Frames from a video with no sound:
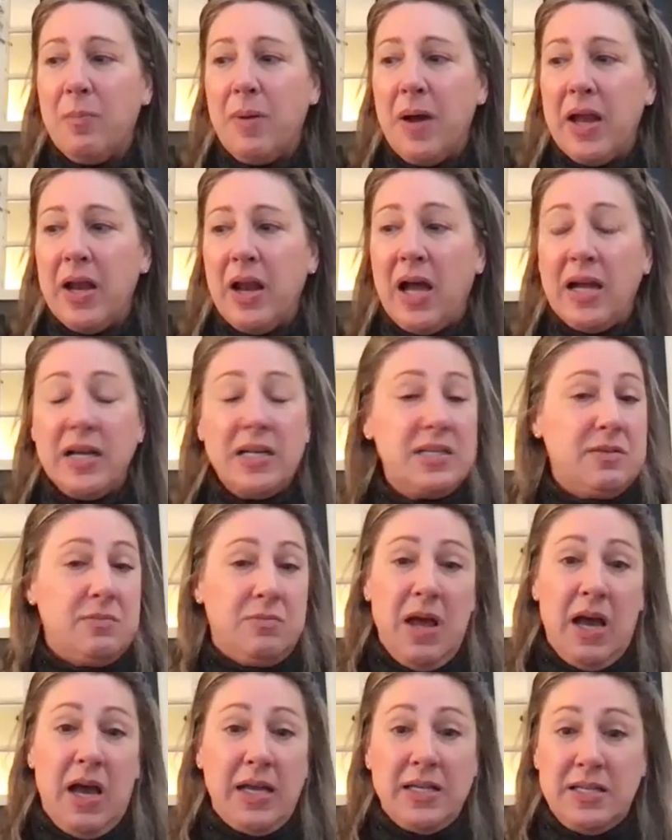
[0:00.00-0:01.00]
But I
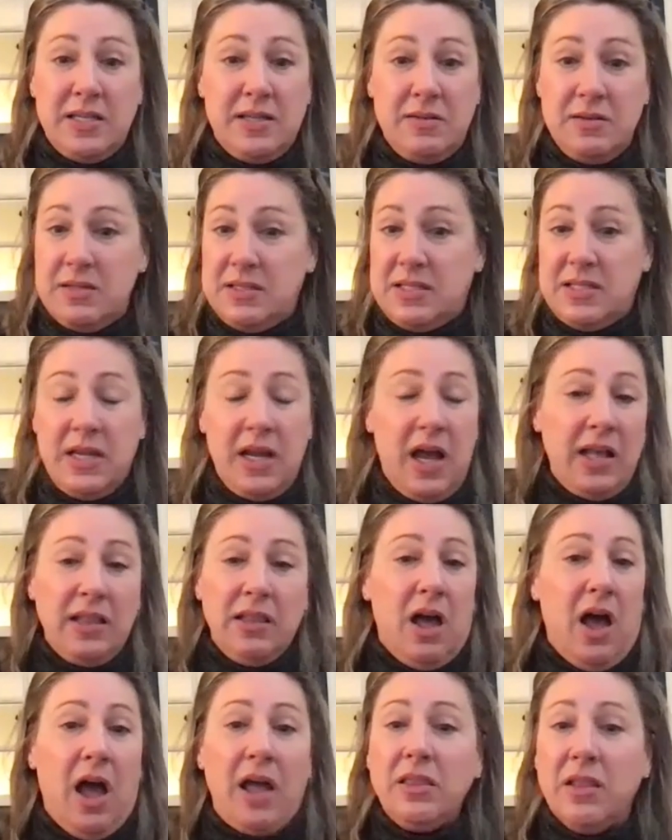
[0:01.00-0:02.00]

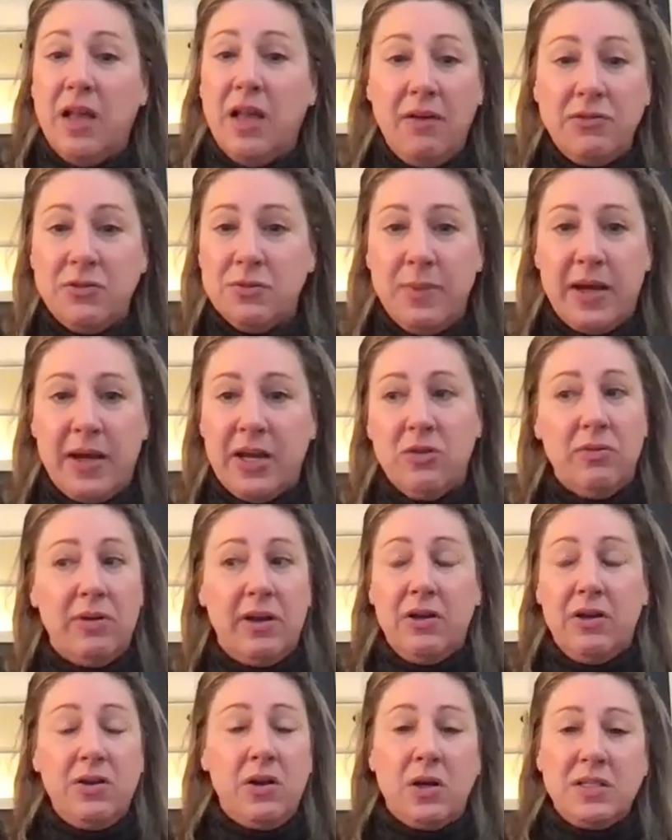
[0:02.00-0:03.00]
loved my
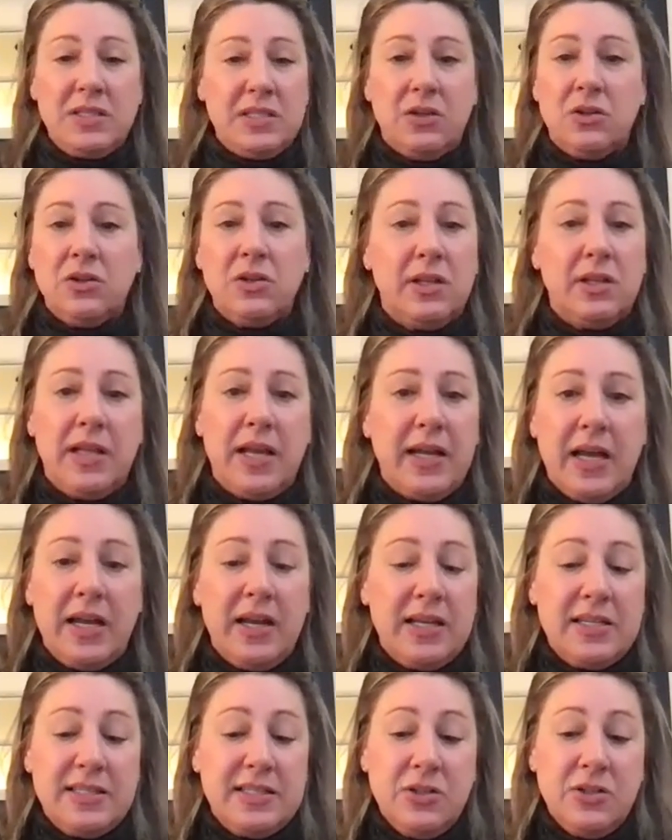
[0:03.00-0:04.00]
career. I still
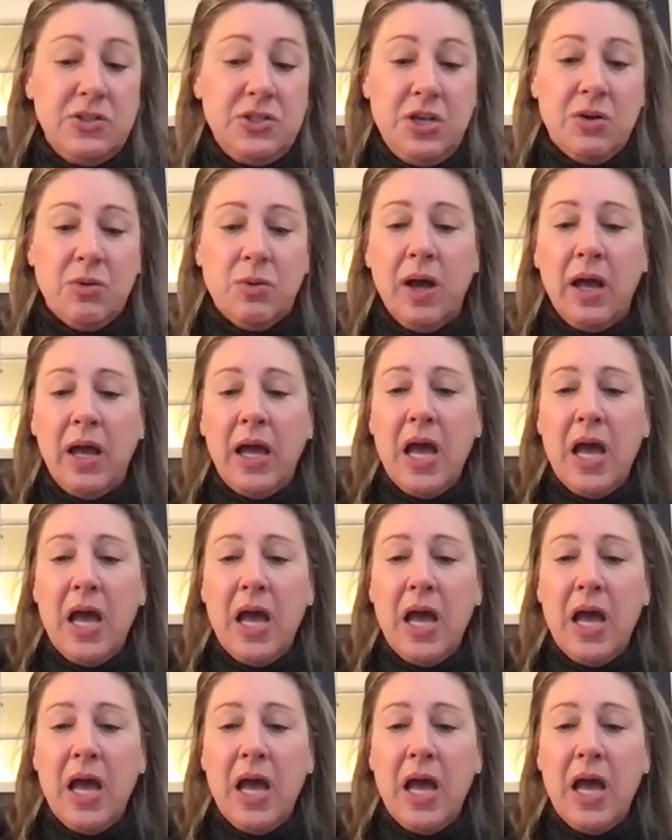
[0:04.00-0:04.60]
do.